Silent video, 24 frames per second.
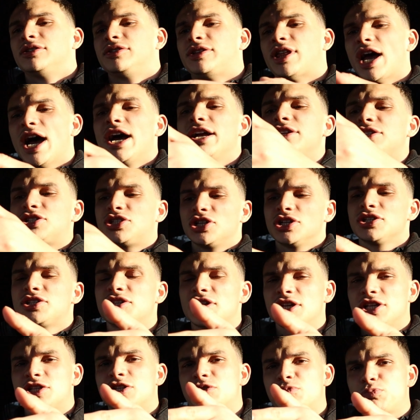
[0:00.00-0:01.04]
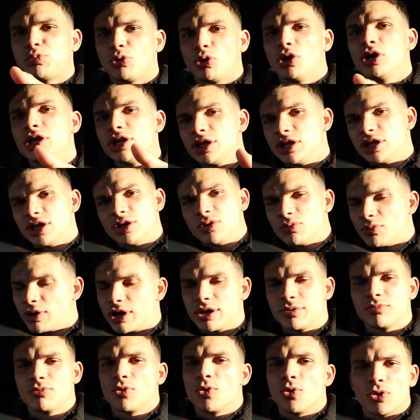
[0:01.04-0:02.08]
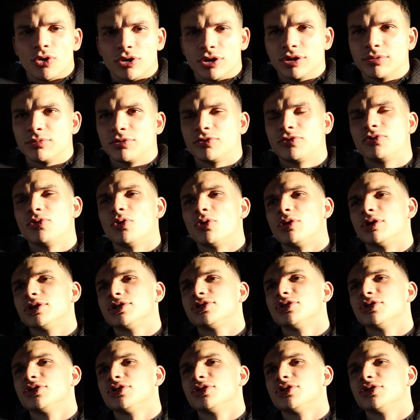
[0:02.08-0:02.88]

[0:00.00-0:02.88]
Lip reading: that just exploited it way more than before.